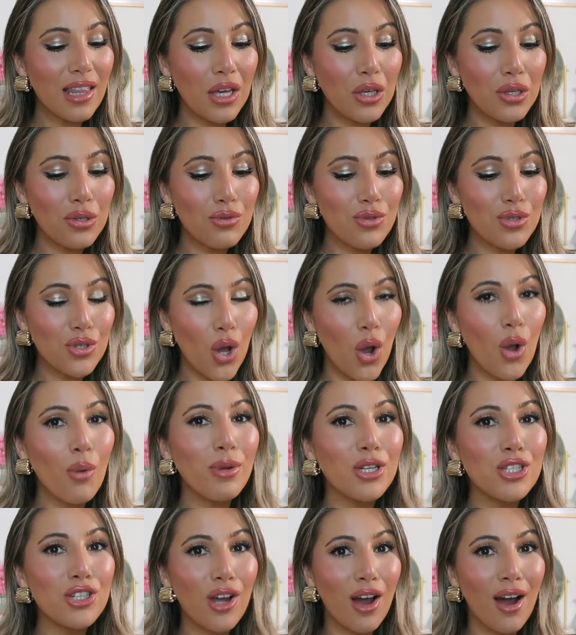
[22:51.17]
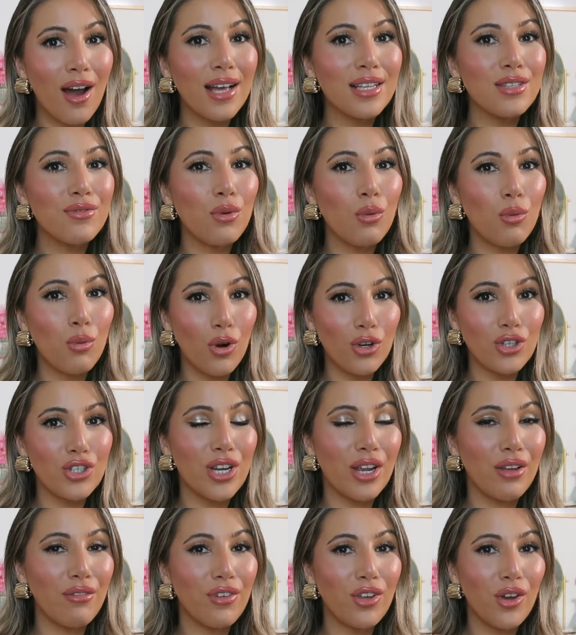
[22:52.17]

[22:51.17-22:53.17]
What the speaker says: Thank you so much guys for watching,